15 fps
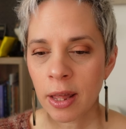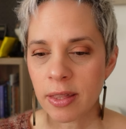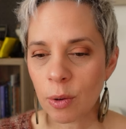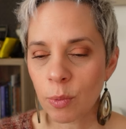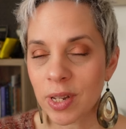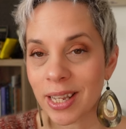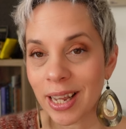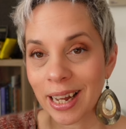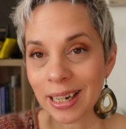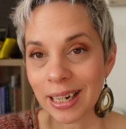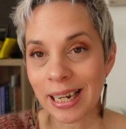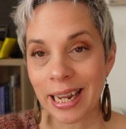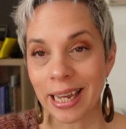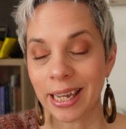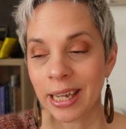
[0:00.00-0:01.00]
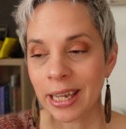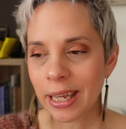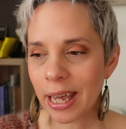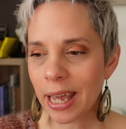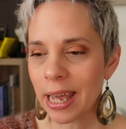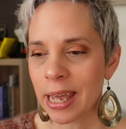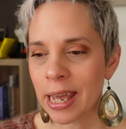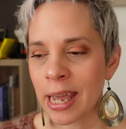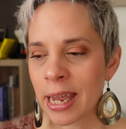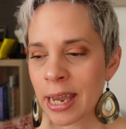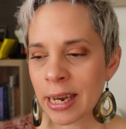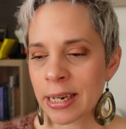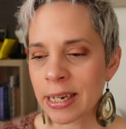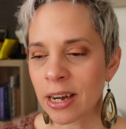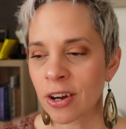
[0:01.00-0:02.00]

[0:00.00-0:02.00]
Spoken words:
there was a click and